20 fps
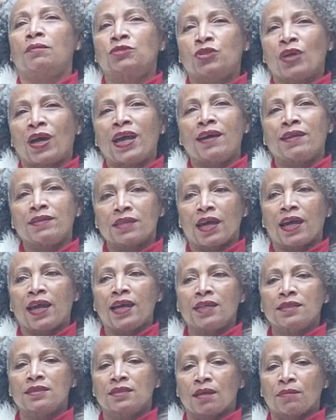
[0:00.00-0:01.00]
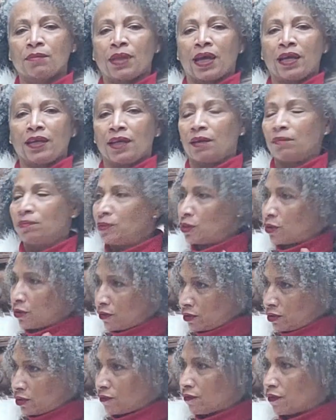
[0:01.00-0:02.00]
so I had some lined up.
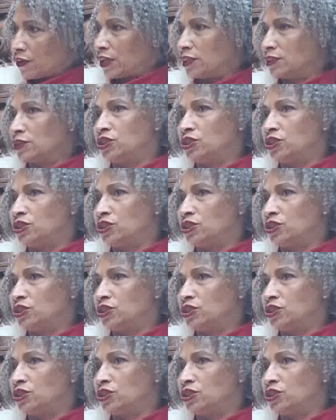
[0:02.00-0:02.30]
Your friend,